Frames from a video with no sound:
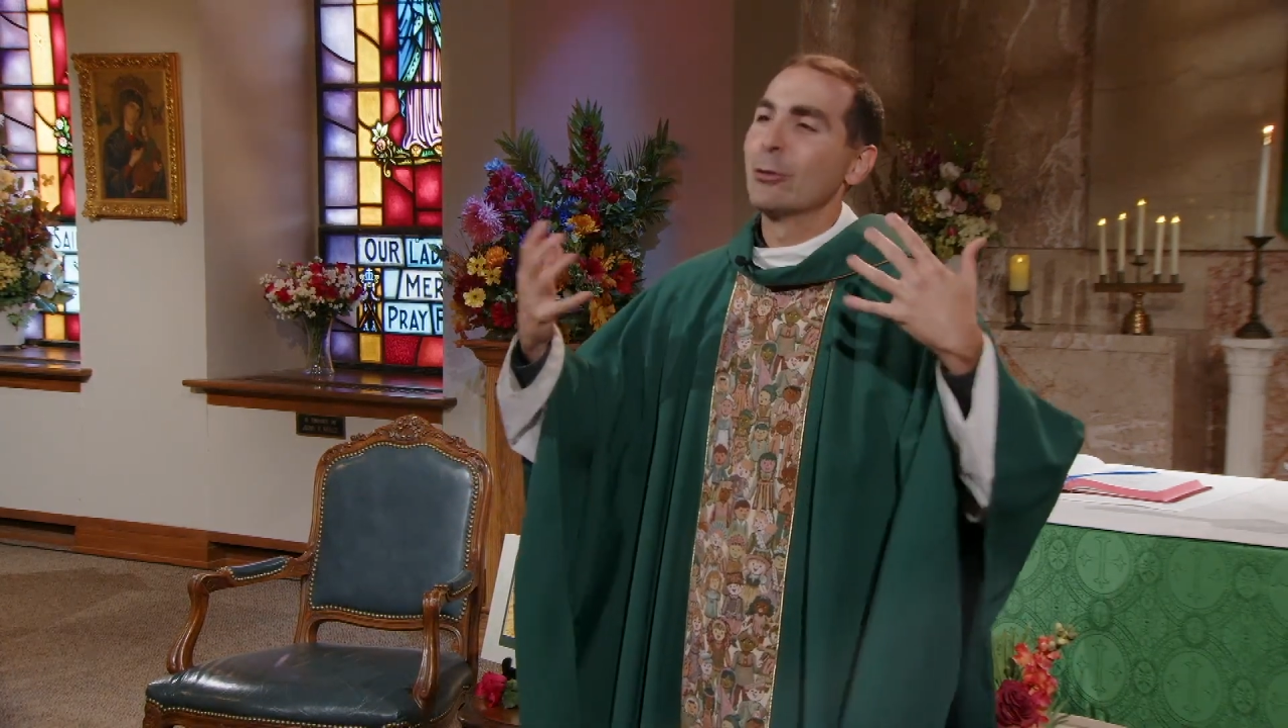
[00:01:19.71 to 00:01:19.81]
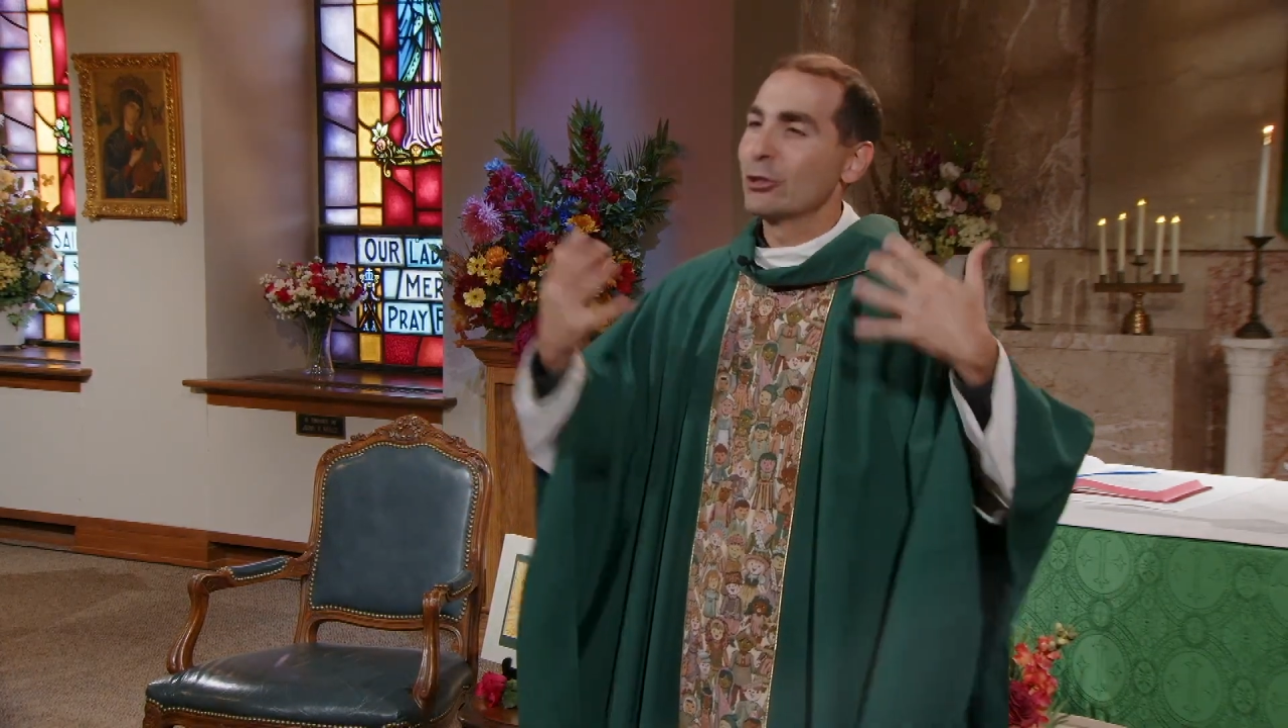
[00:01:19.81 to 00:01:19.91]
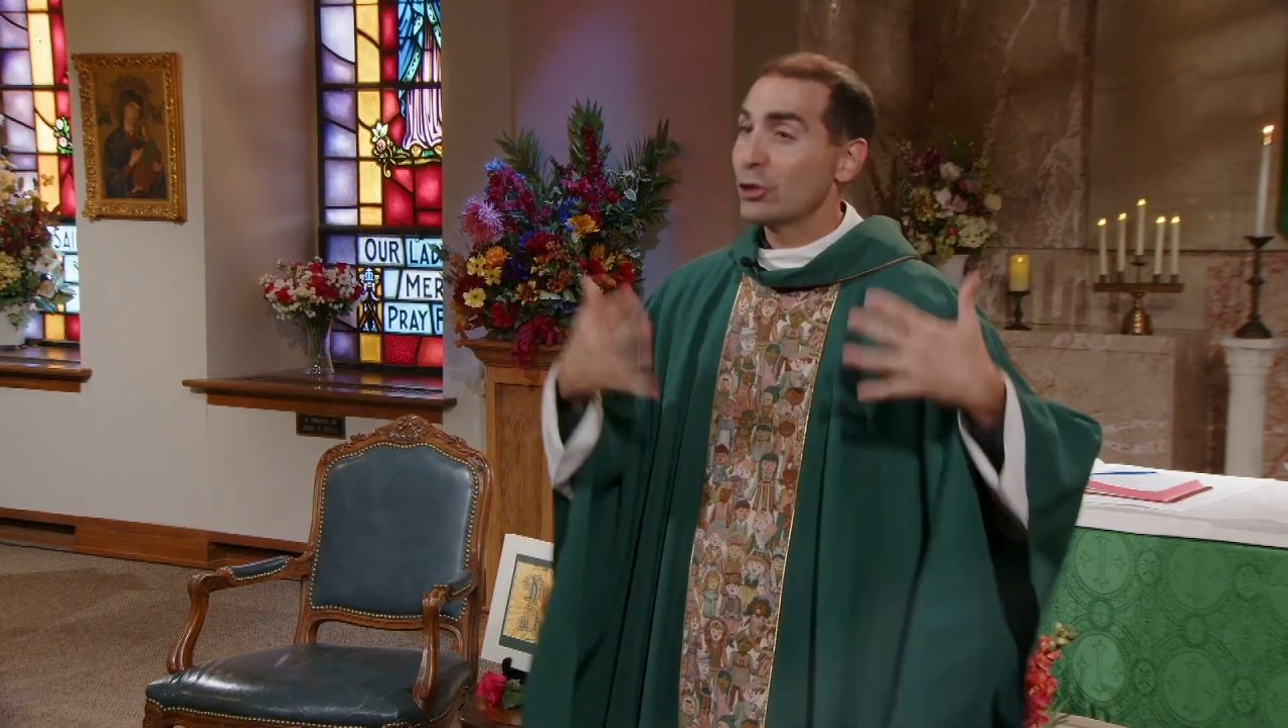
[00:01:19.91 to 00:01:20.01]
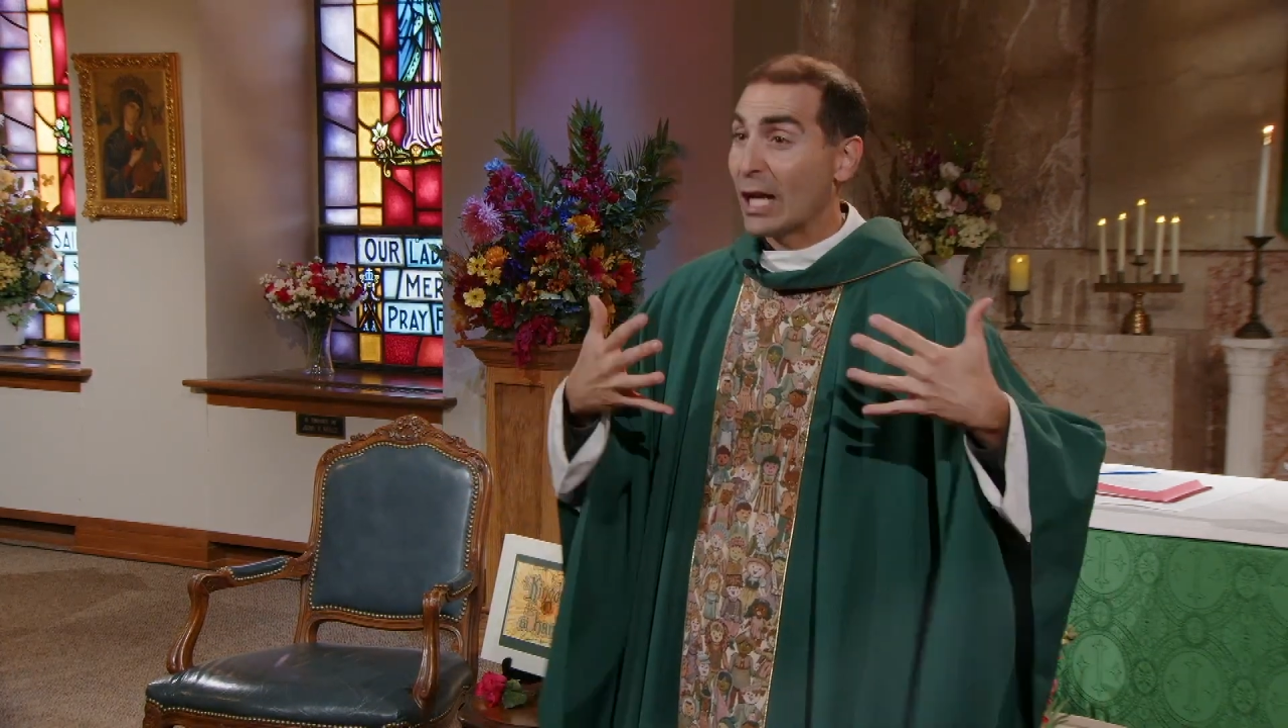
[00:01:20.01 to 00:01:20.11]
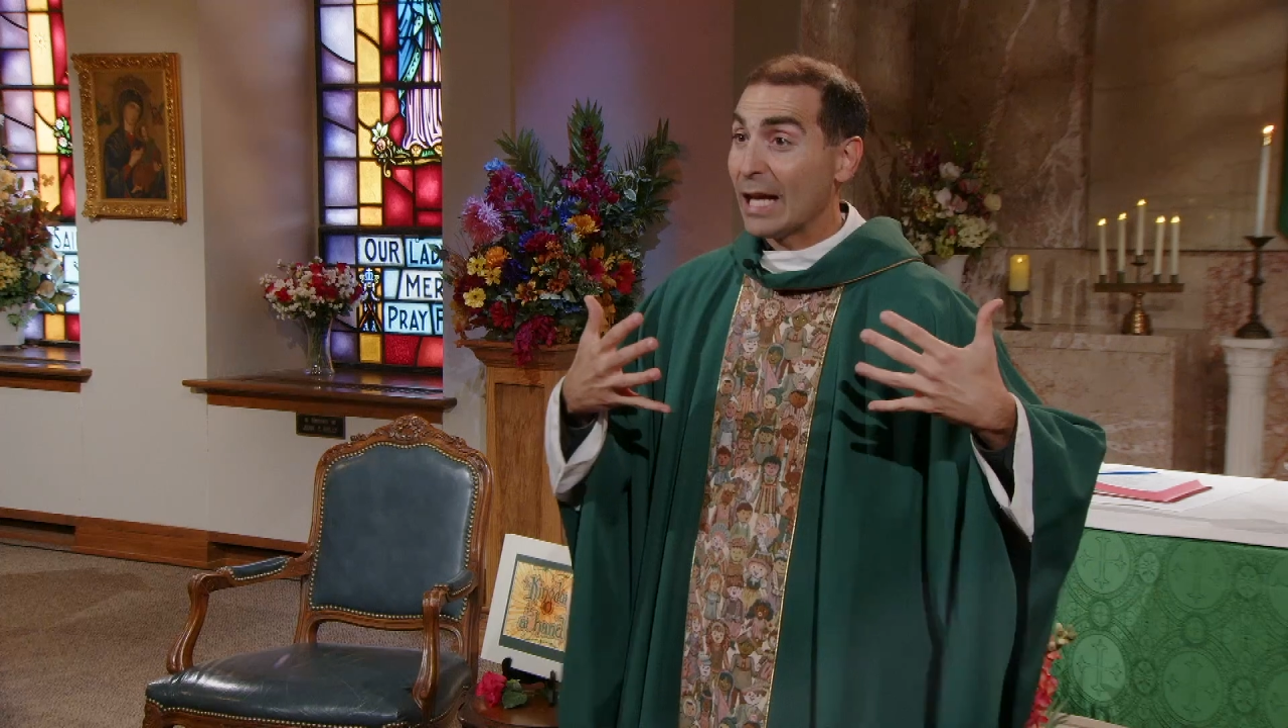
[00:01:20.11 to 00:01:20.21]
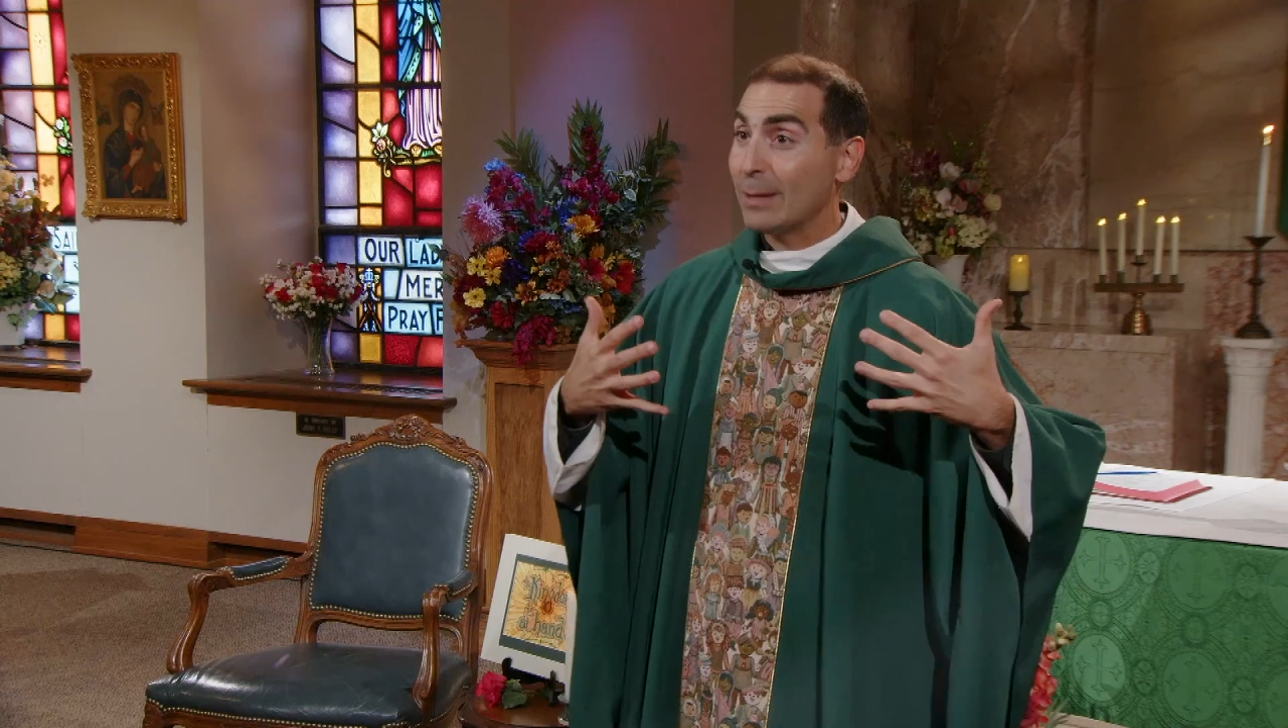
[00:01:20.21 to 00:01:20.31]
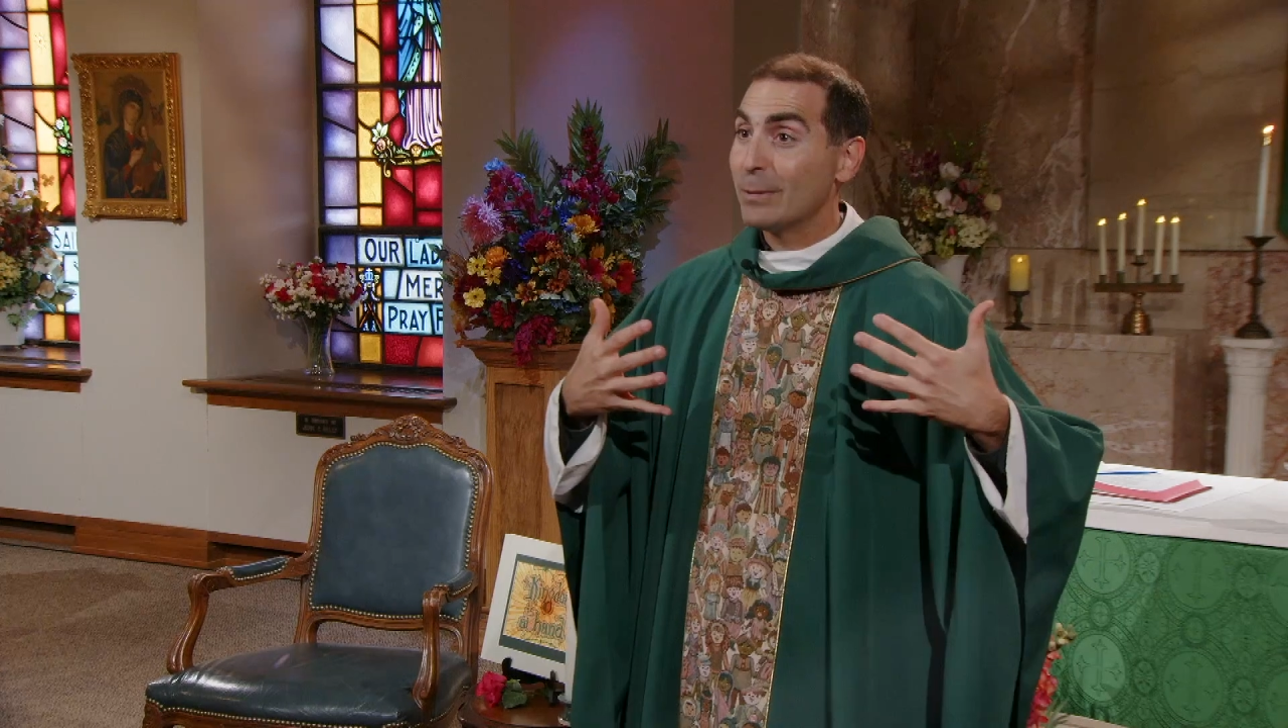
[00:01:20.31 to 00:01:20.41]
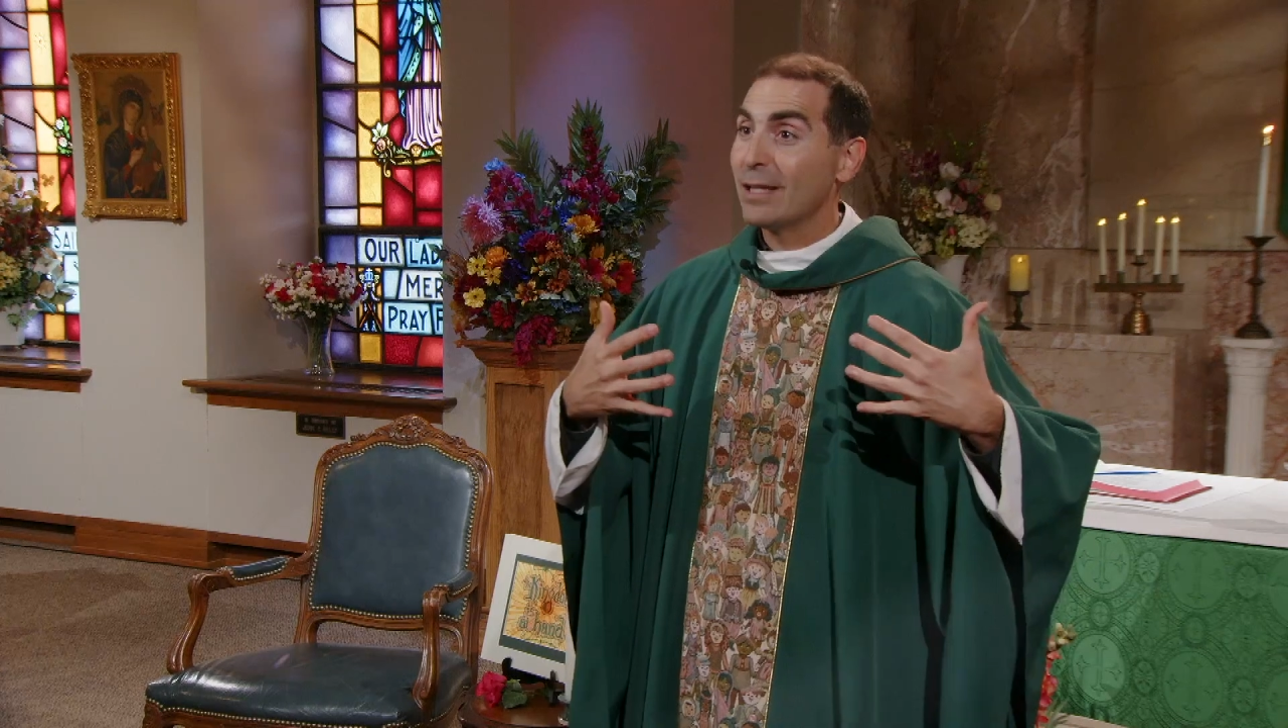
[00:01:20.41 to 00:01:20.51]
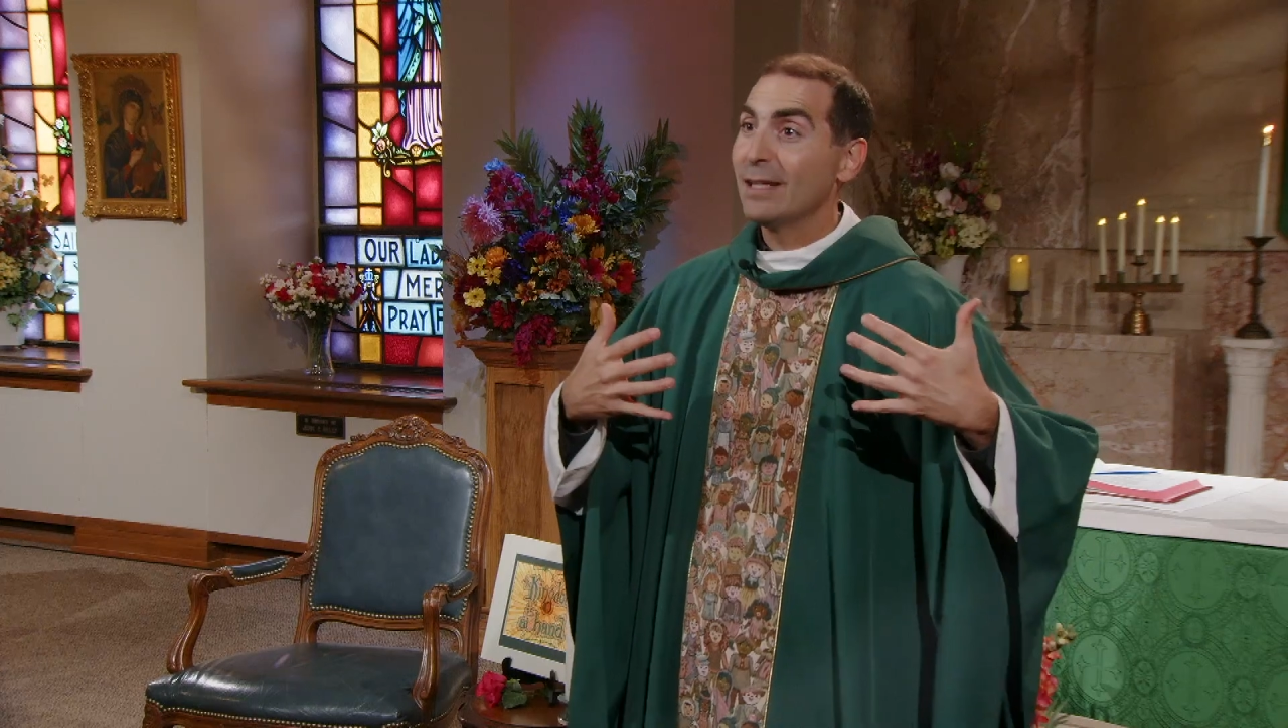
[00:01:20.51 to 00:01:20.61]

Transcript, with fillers: ashamed,